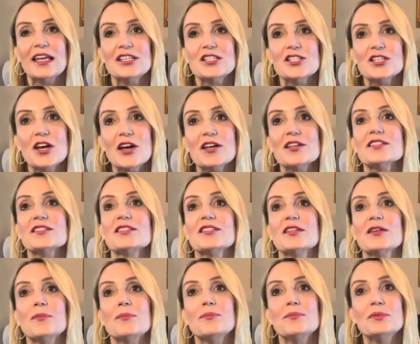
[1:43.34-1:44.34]
And
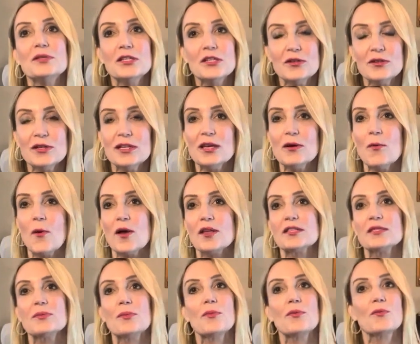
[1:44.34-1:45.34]
just the beauty
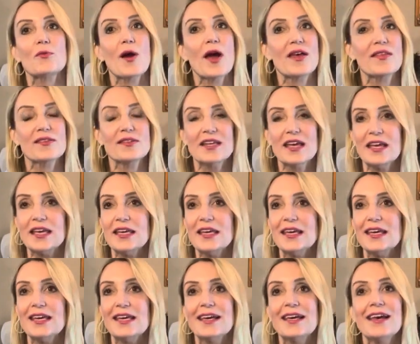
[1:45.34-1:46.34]
was
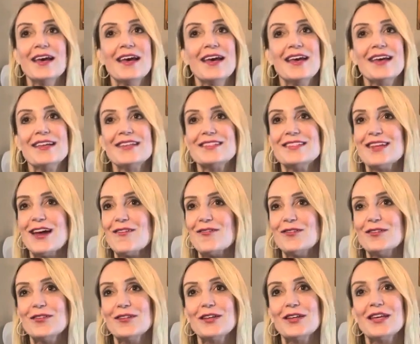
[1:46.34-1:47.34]
breathtaking.
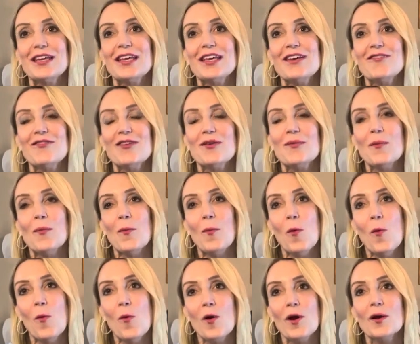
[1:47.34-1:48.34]
Definitely
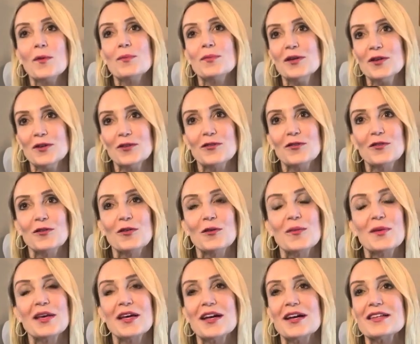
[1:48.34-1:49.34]
even more
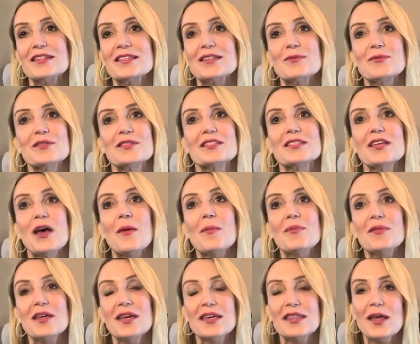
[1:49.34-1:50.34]
beautiful because it was
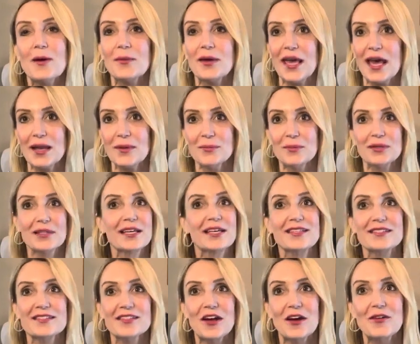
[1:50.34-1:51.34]
something that we hadn't
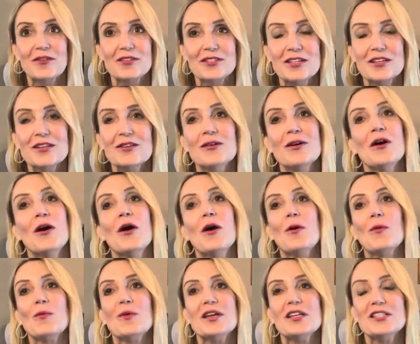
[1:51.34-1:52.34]
planned to go to.
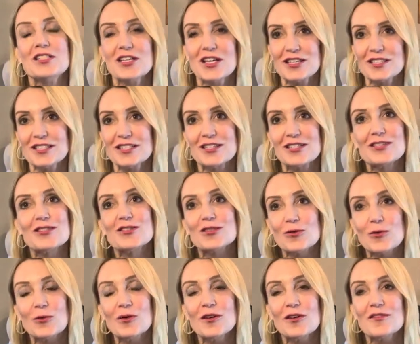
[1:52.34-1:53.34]
We
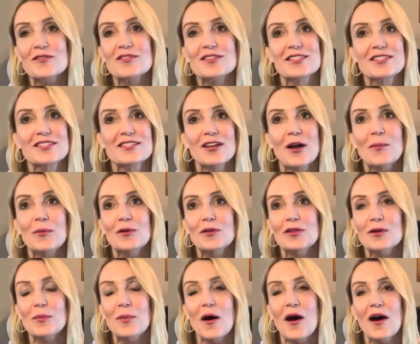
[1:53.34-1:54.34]
just sort of
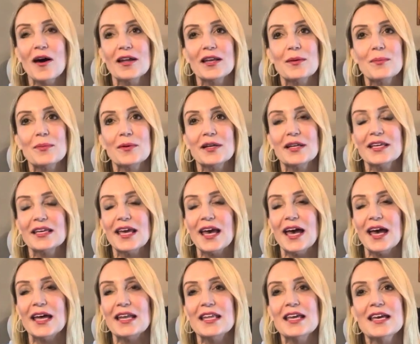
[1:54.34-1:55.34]
stumbled upon it, but
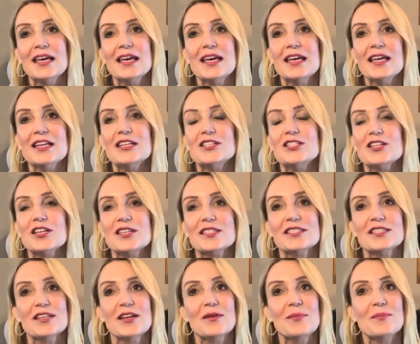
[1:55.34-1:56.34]
again,
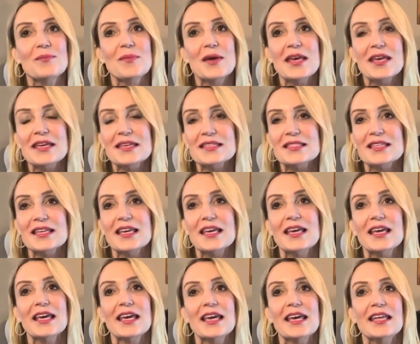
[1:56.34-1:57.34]
just
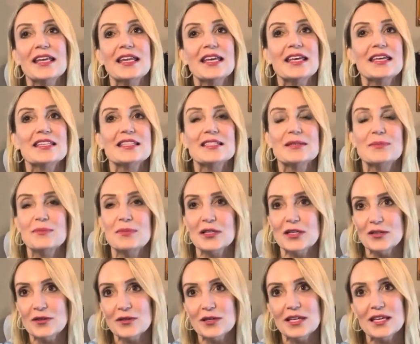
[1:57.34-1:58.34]
amazing in
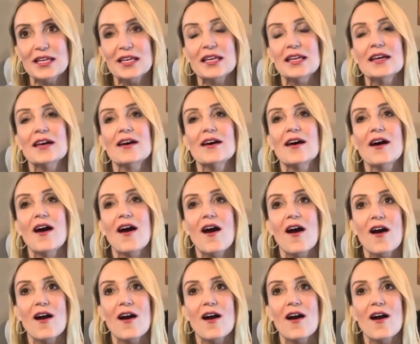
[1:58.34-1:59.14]
its beauty,